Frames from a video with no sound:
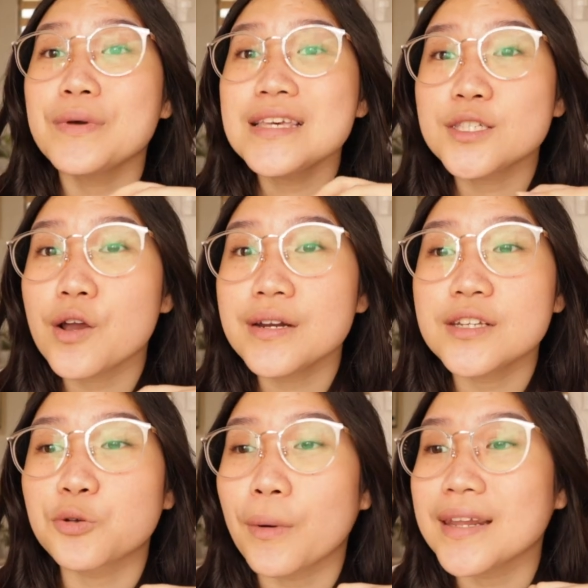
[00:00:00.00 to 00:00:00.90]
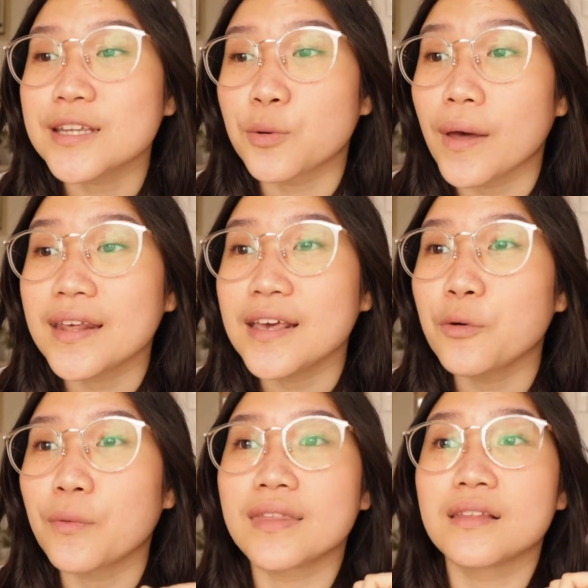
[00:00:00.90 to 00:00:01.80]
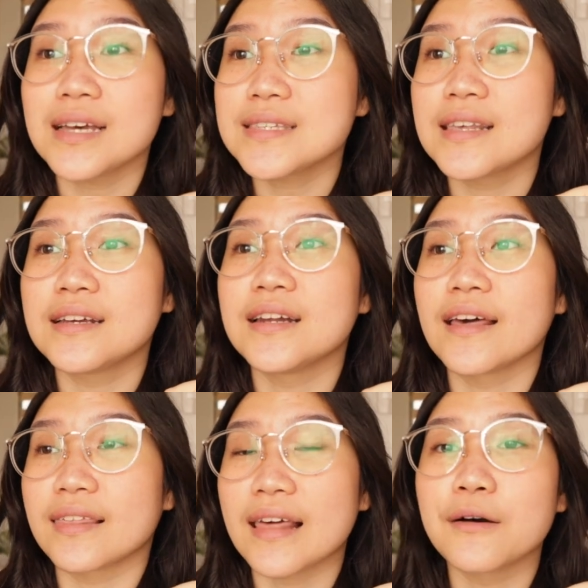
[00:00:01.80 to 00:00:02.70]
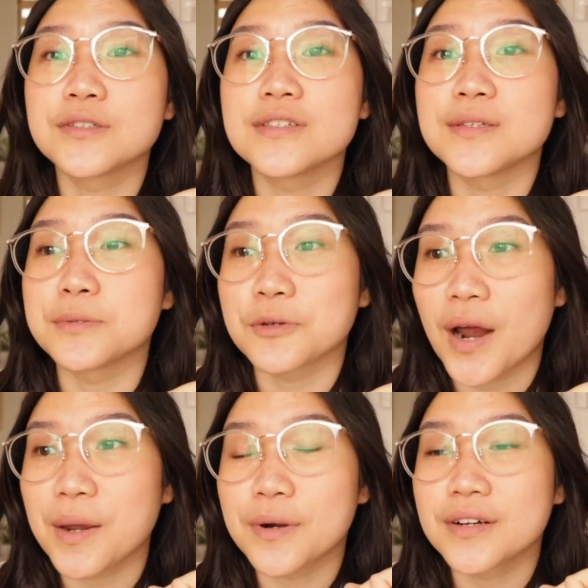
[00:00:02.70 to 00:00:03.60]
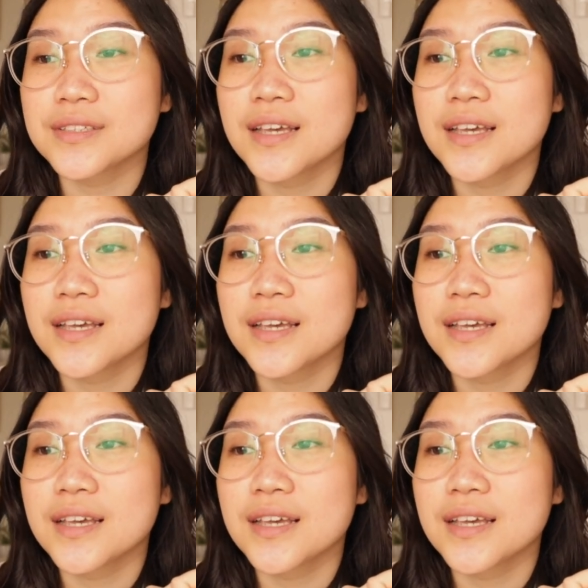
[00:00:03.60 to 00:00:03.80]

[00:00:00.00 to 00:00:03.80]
We started 2020 with less than a thousand subscribers,